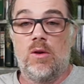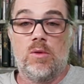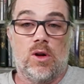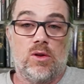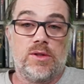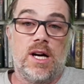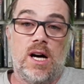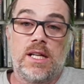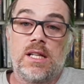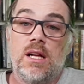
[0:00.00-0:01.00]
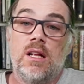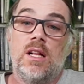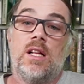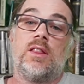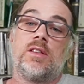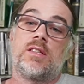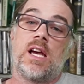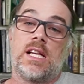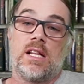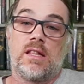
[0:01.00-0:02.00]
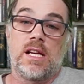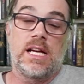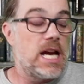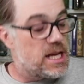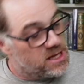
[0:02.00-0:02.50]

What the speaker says: well, hold on. The second thing, and I